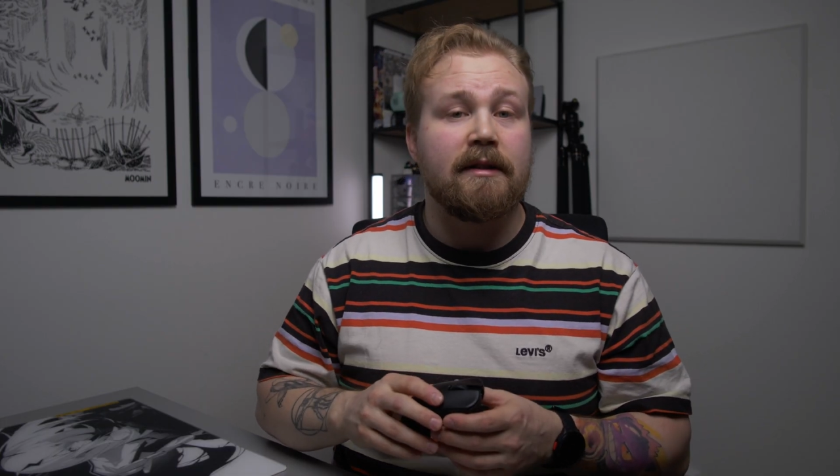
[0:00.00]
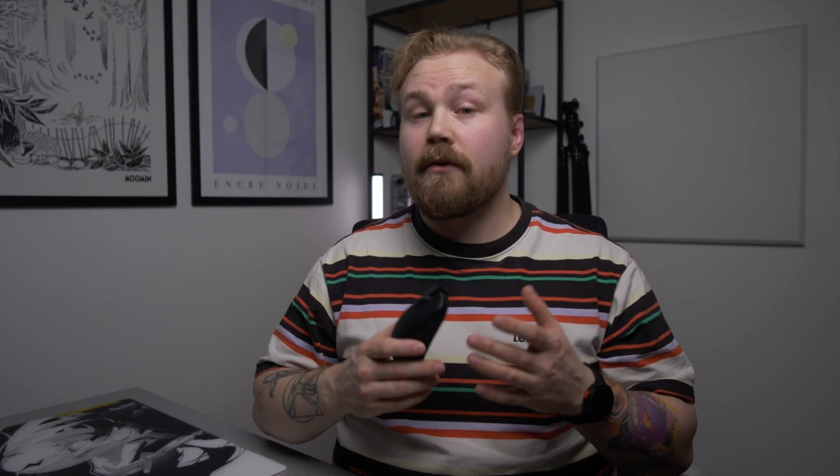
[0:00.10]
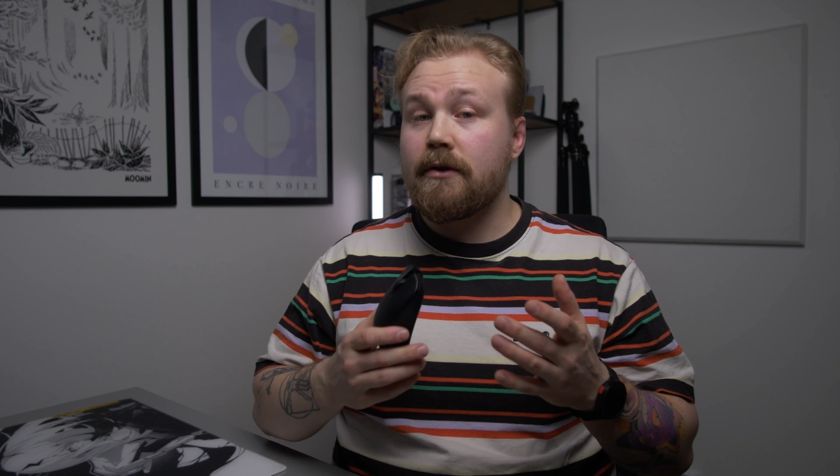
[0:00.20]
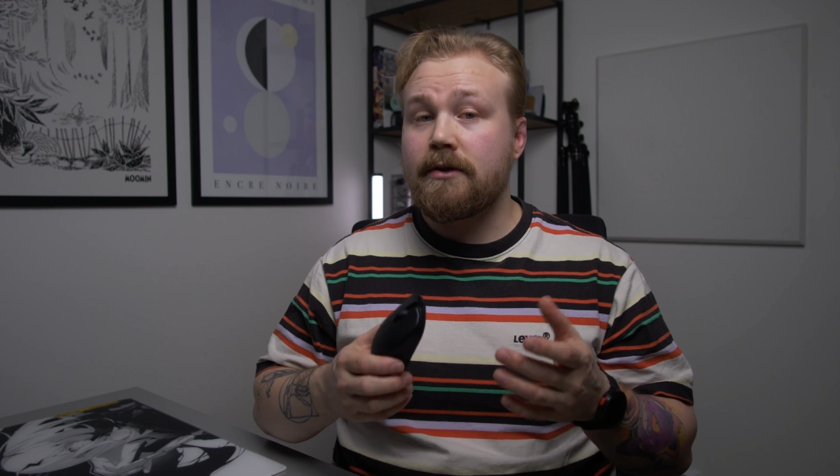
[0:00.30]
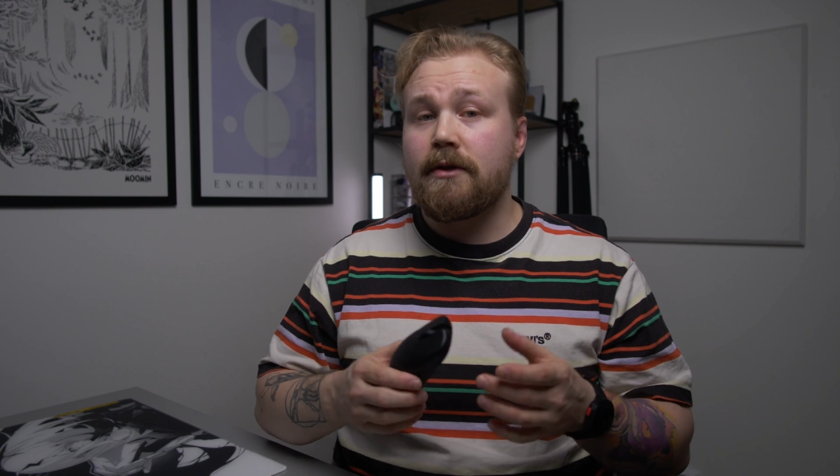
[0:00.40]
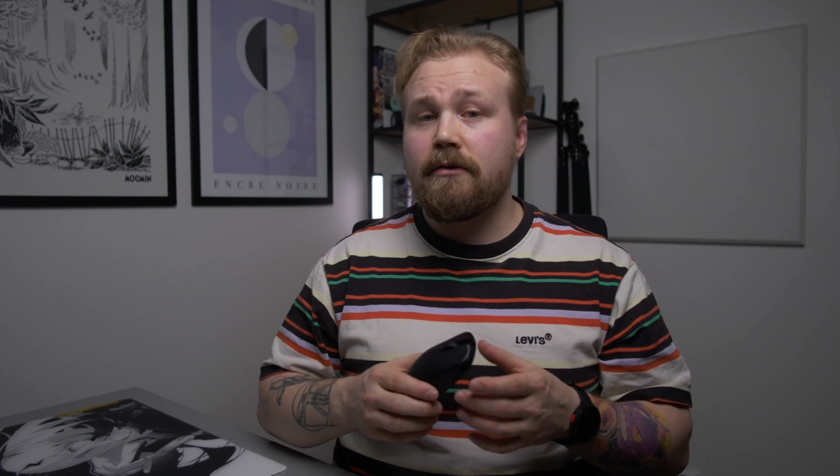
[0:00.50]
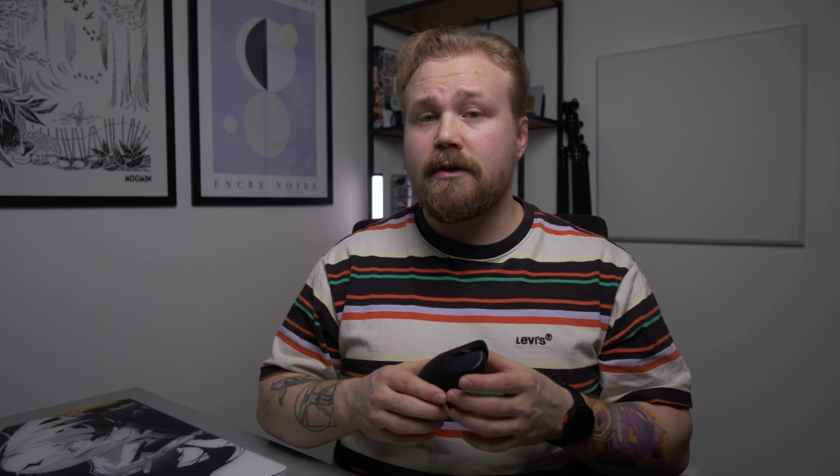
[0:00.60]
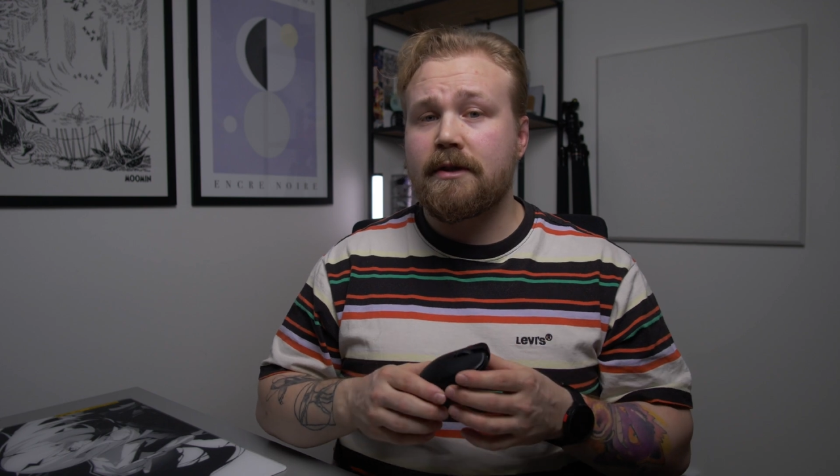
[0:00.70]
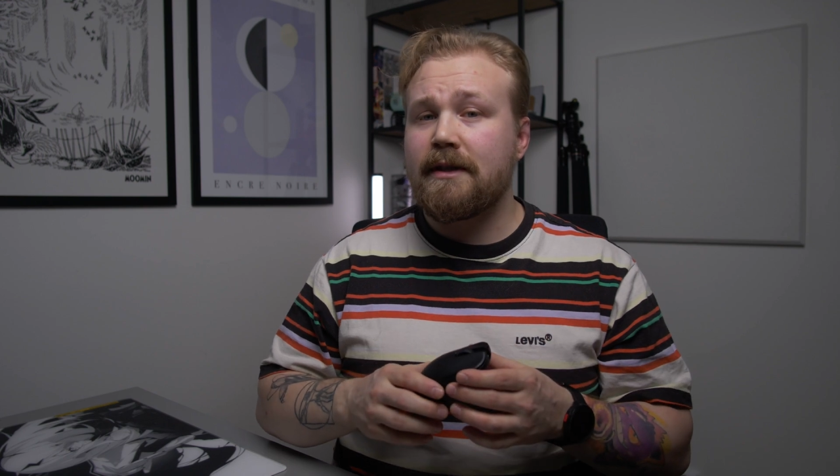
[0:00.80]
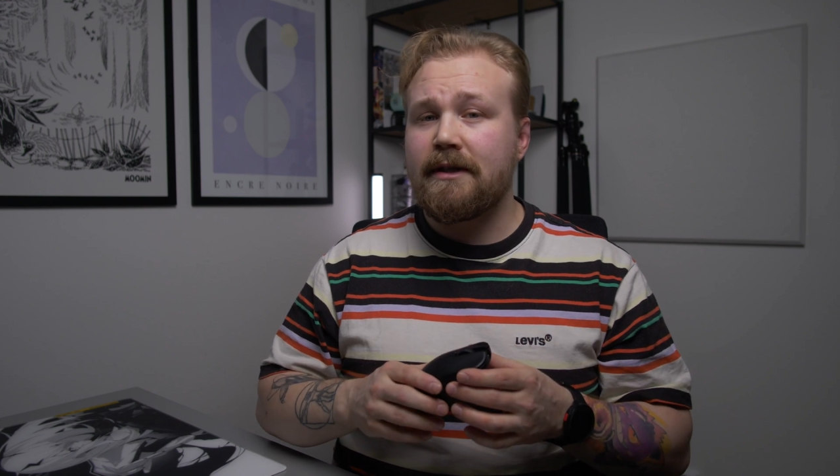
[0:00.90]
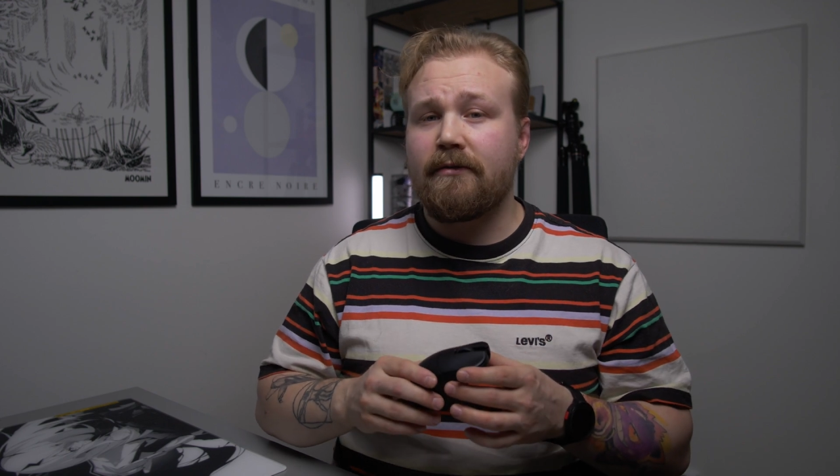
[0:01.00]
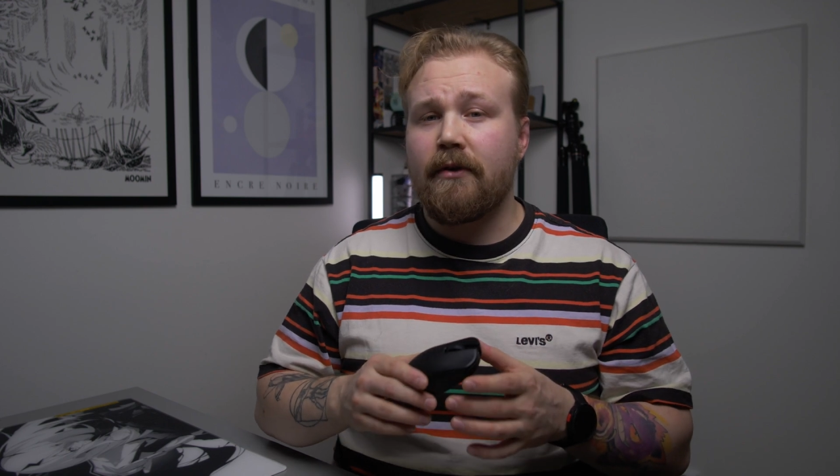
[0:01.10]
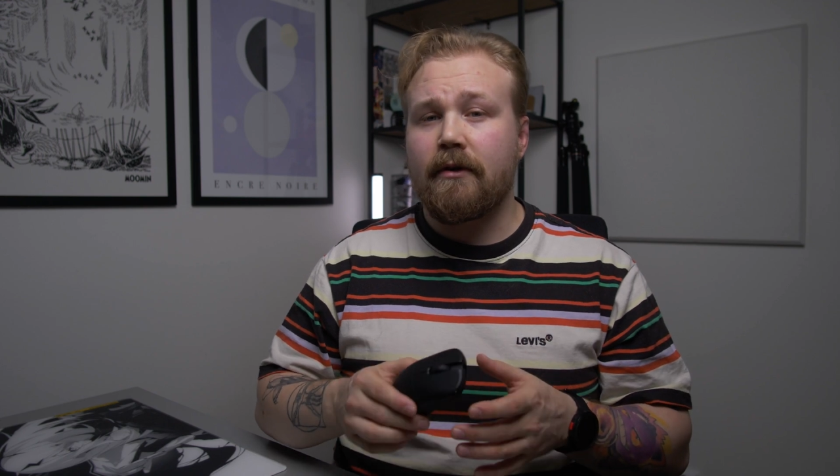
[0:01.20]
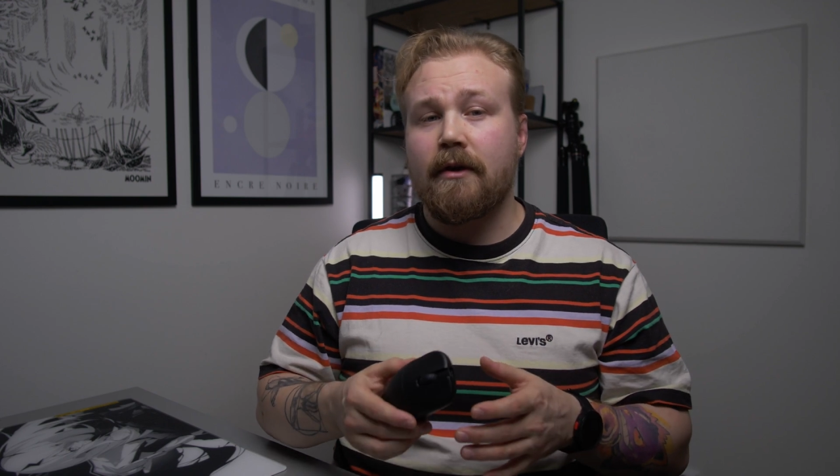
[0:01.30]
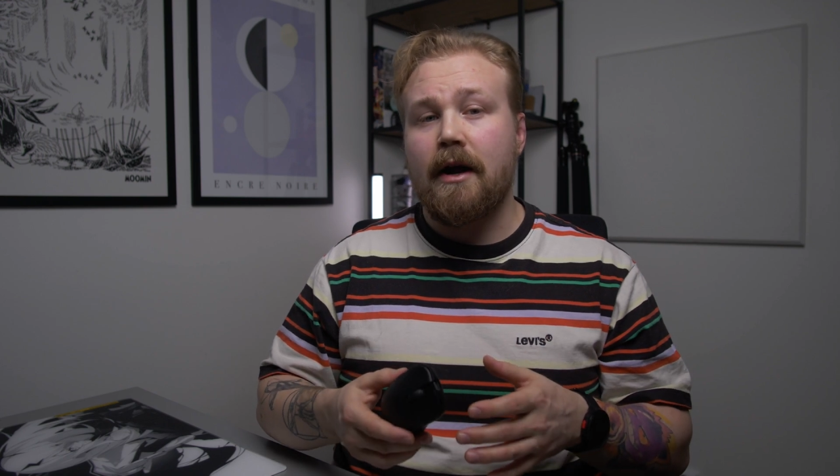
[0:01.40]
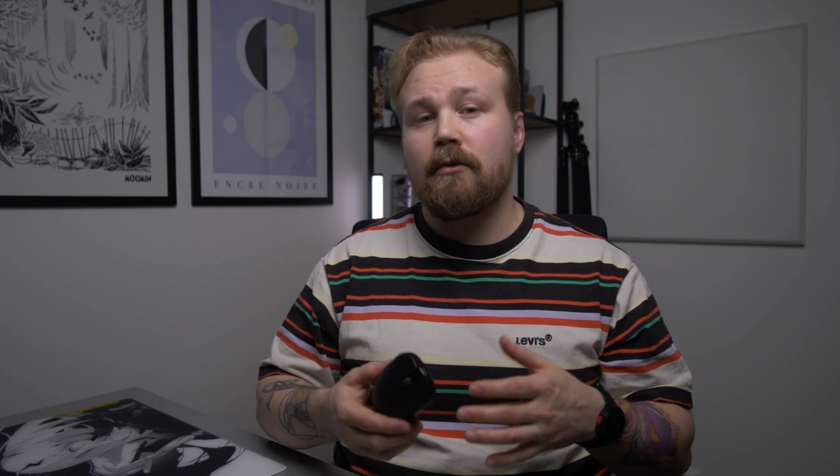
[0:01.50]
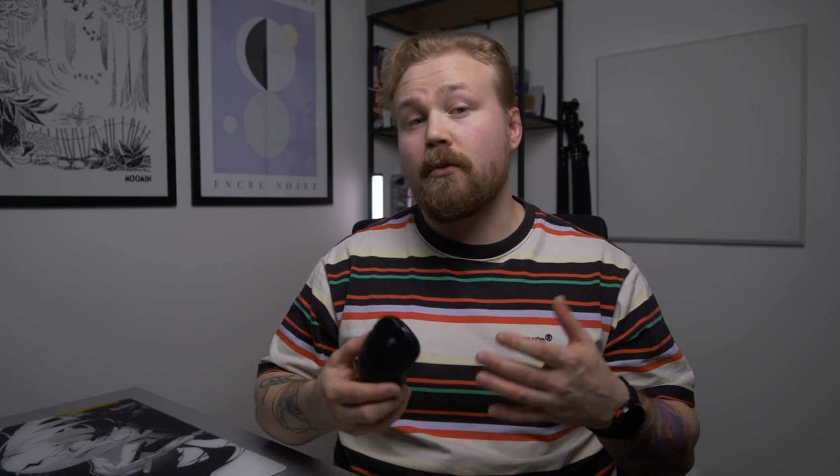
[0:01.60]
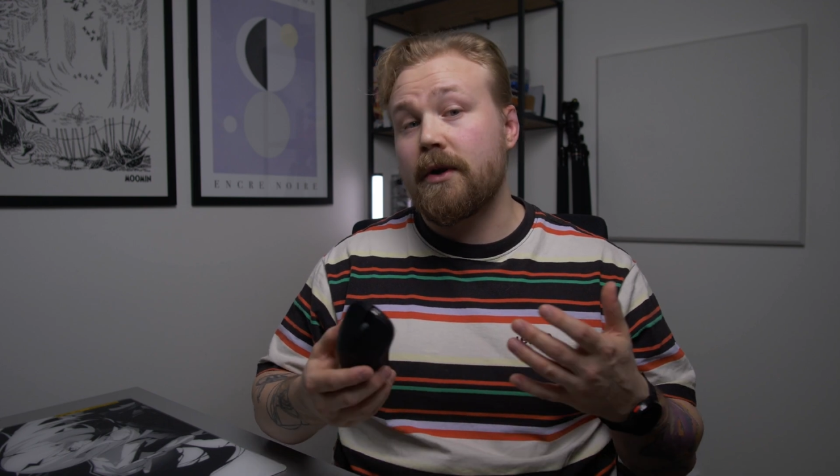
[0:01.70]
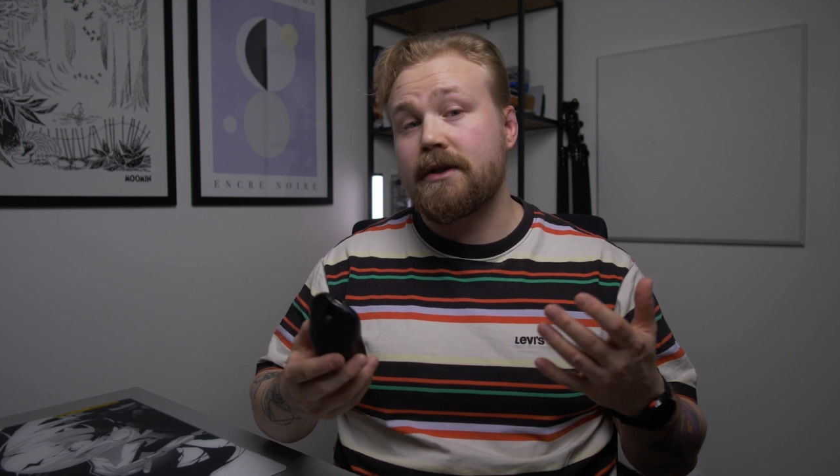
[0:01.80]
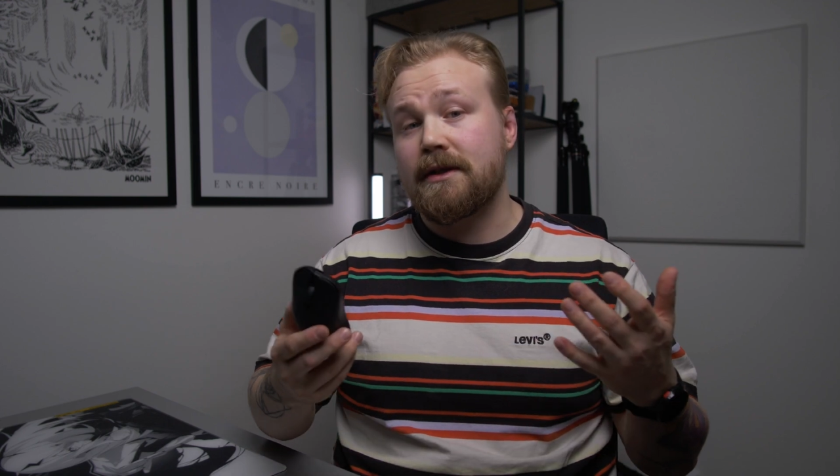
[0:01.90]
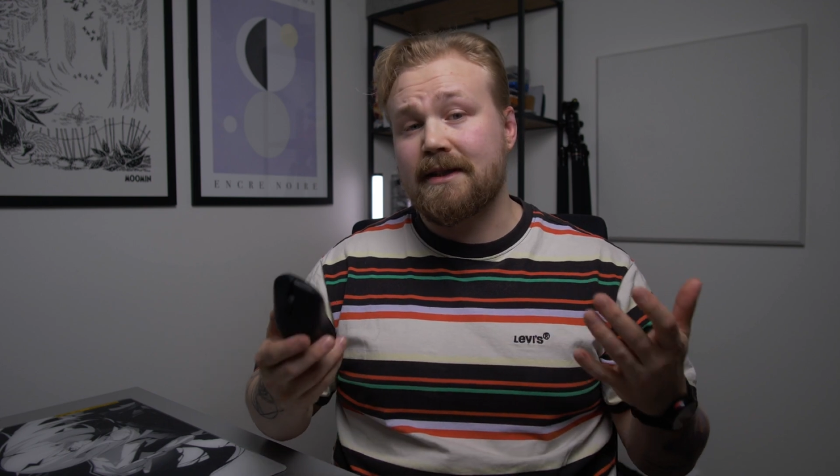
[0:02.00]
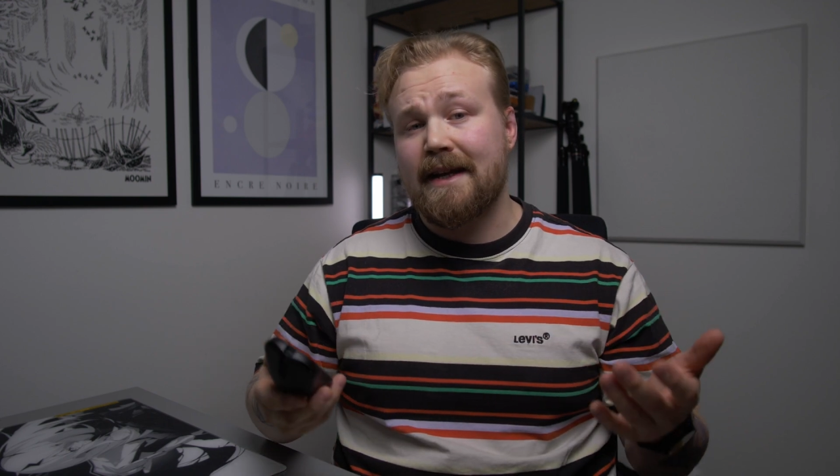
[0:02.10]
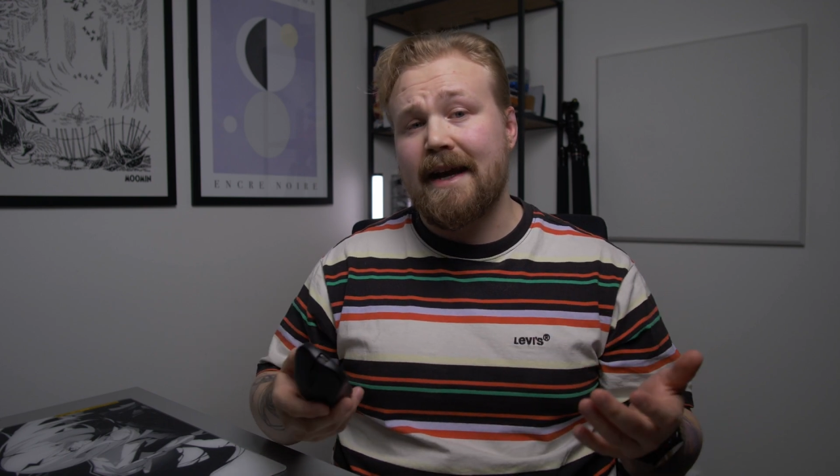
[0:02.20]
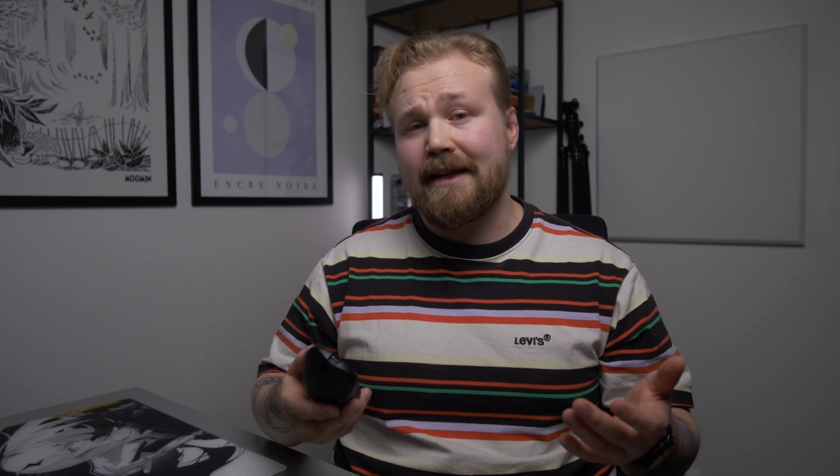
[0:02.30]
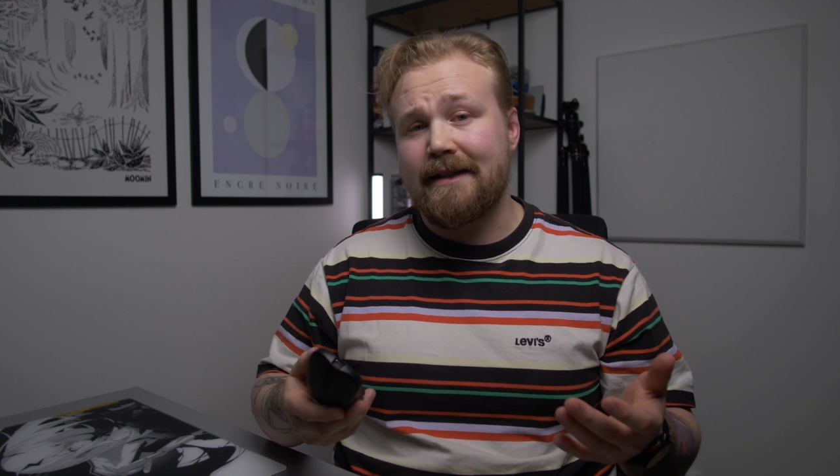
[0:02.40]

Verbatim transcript: First, you just need to figure out which skate